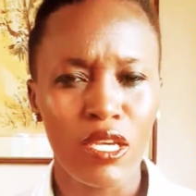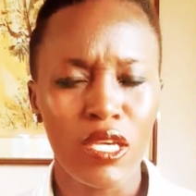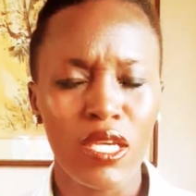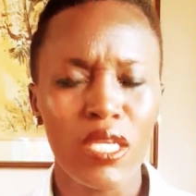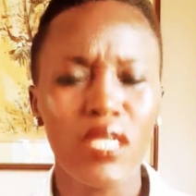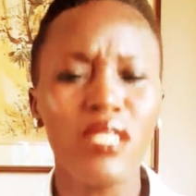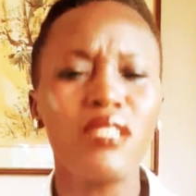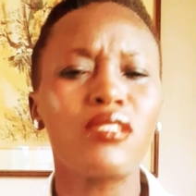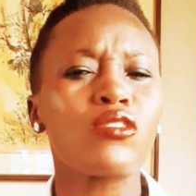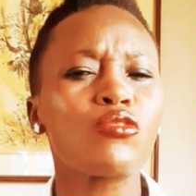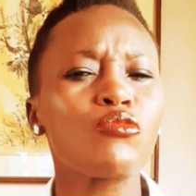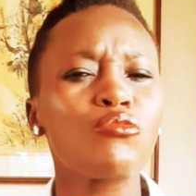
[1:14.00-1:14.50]

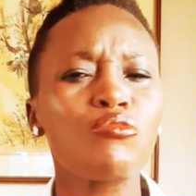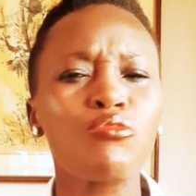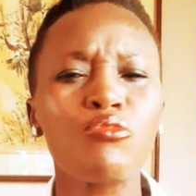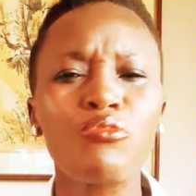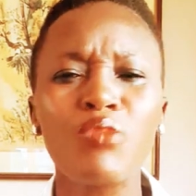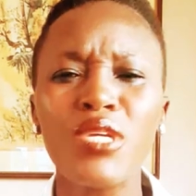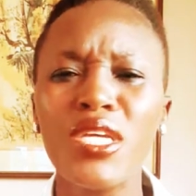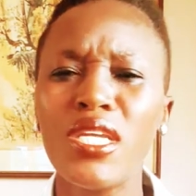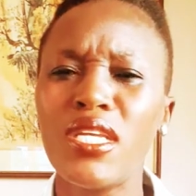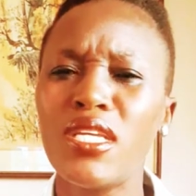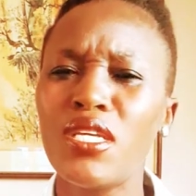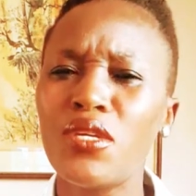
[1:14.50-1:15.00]
It's
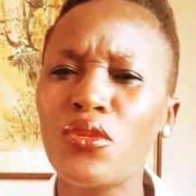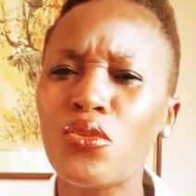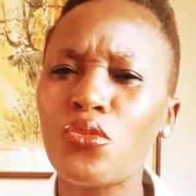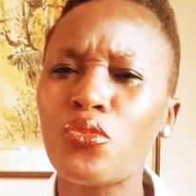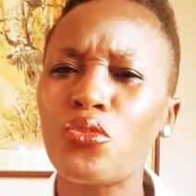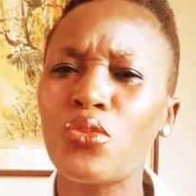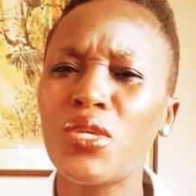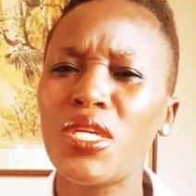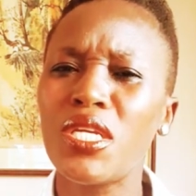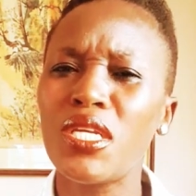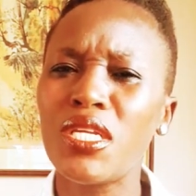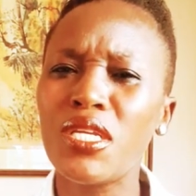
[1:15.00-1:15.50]
really,
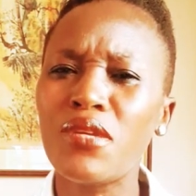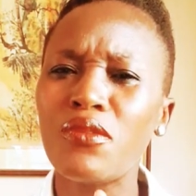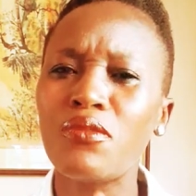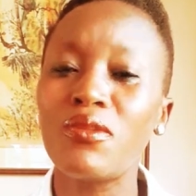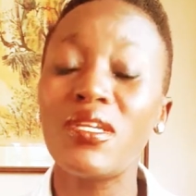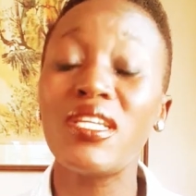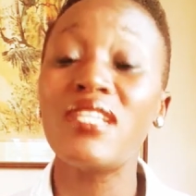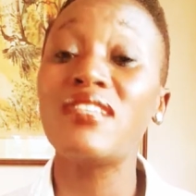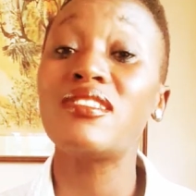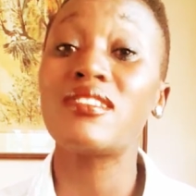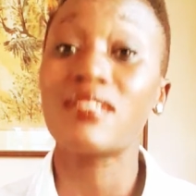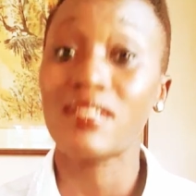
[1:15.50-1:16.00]
really,
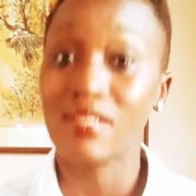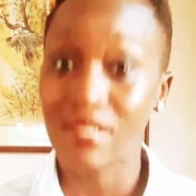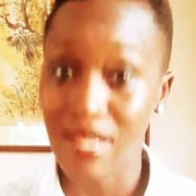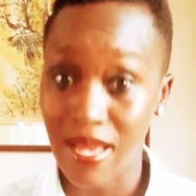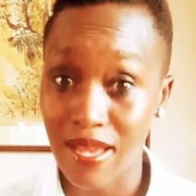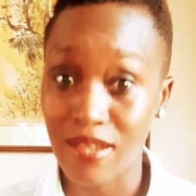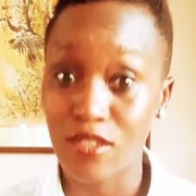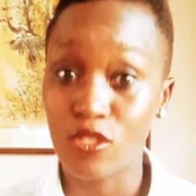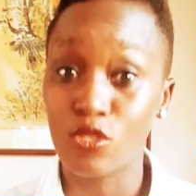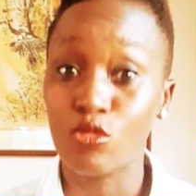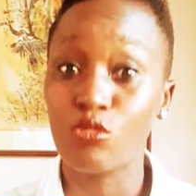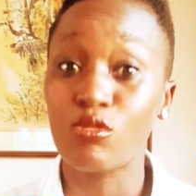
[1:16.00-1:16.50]
really
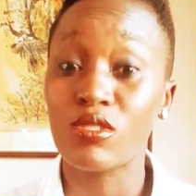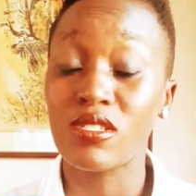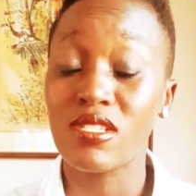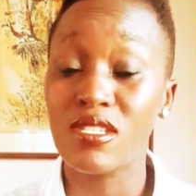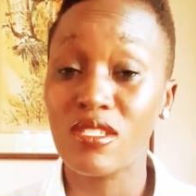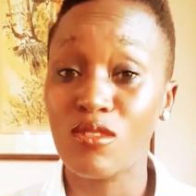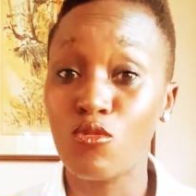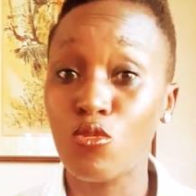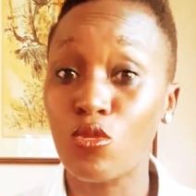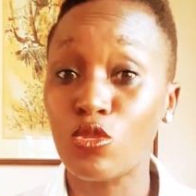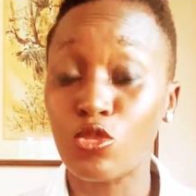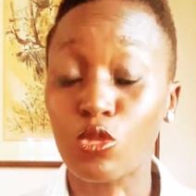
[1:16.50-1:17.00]
sad
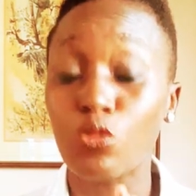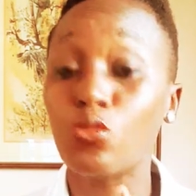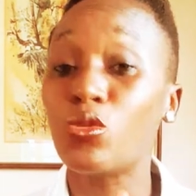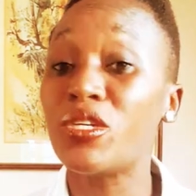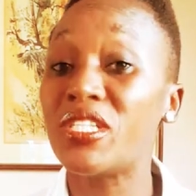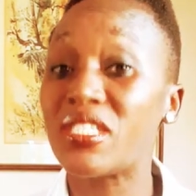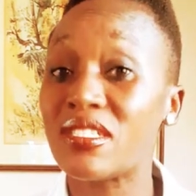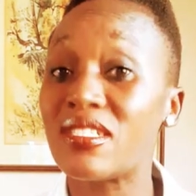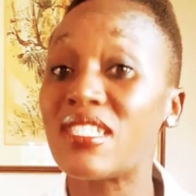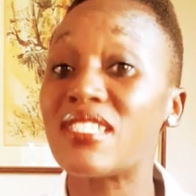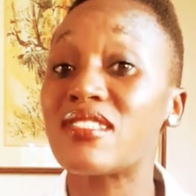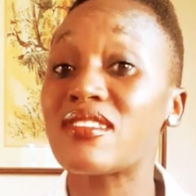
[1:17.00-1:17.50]
to
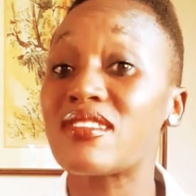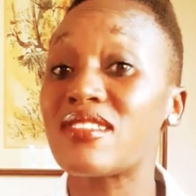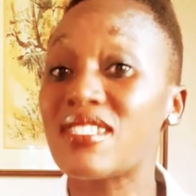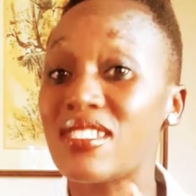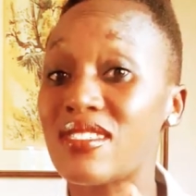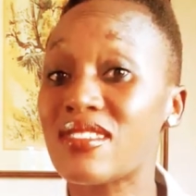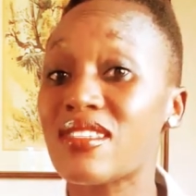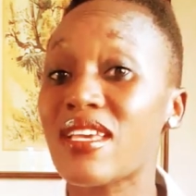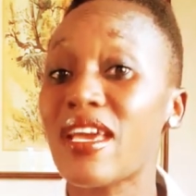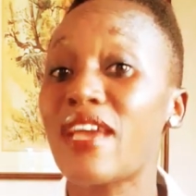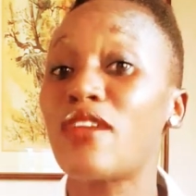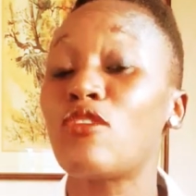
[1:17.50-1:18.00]
witness this
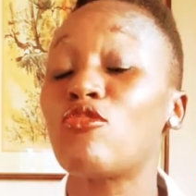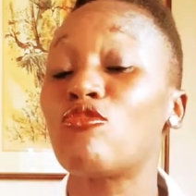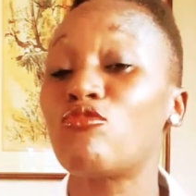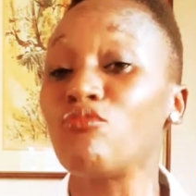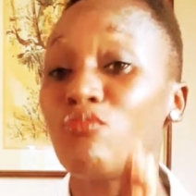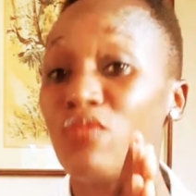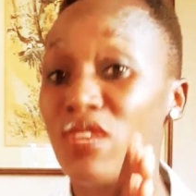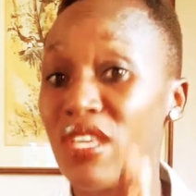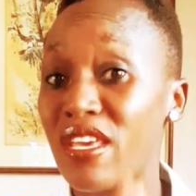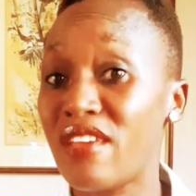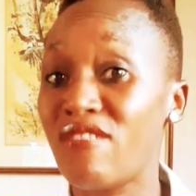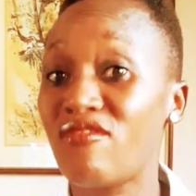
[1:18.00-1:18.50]
kind of
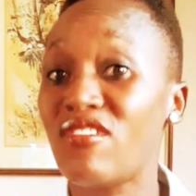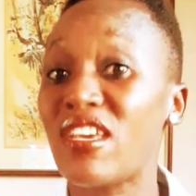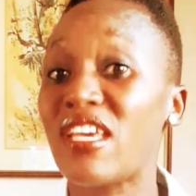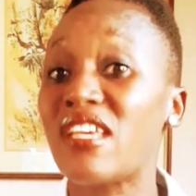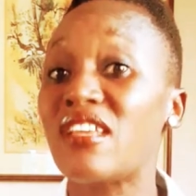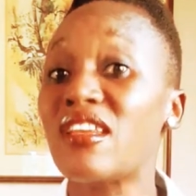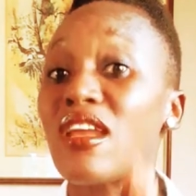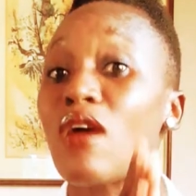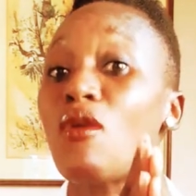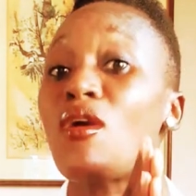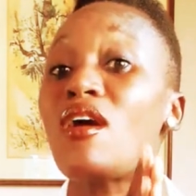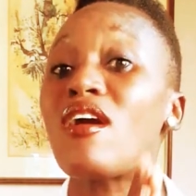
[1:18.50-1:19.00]
behavior in
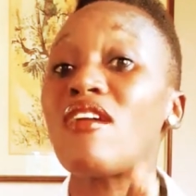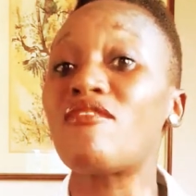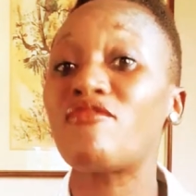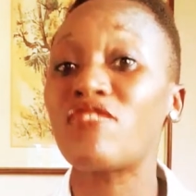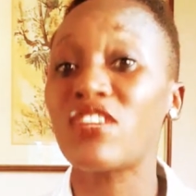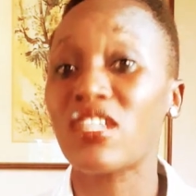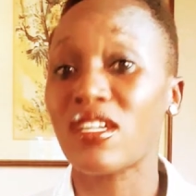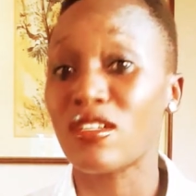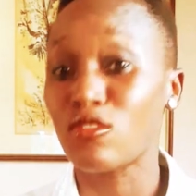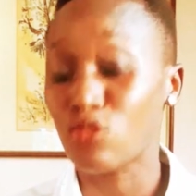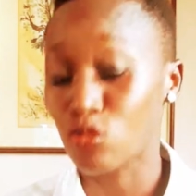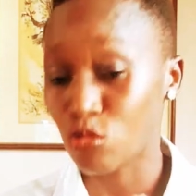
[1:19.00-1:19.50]
our
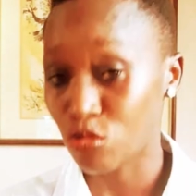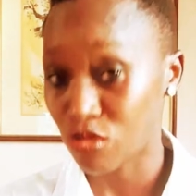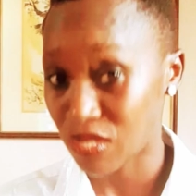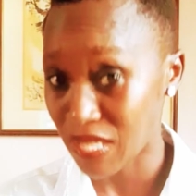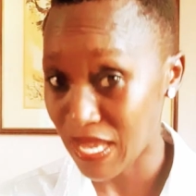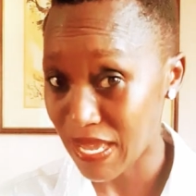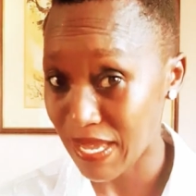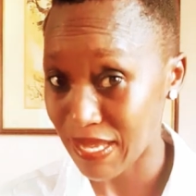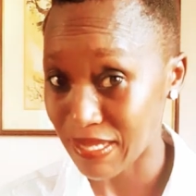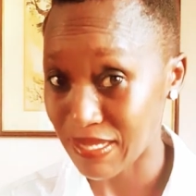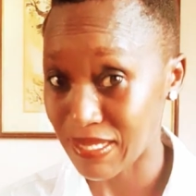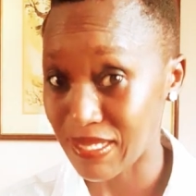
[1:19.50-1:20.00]
African
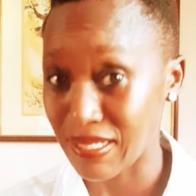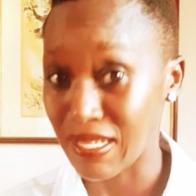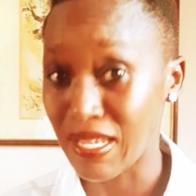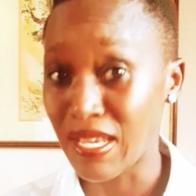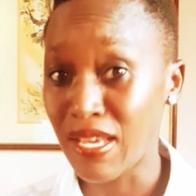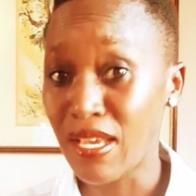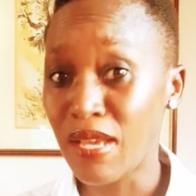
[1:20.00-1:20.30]
society.